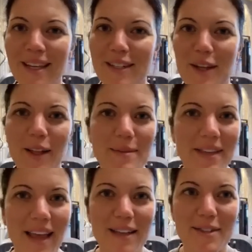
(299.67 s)
That's all I'm
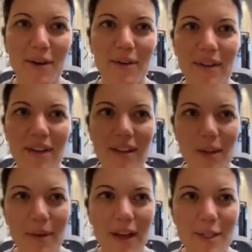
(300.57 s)
saying. So
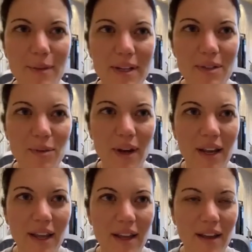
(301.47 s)
Look at my husband, he's
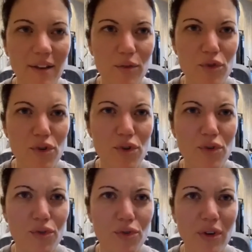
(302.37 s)
running.
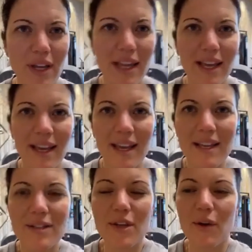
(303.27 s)
Woo!
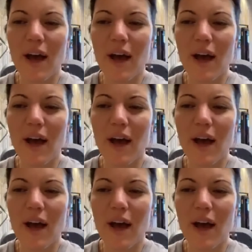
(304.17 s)
So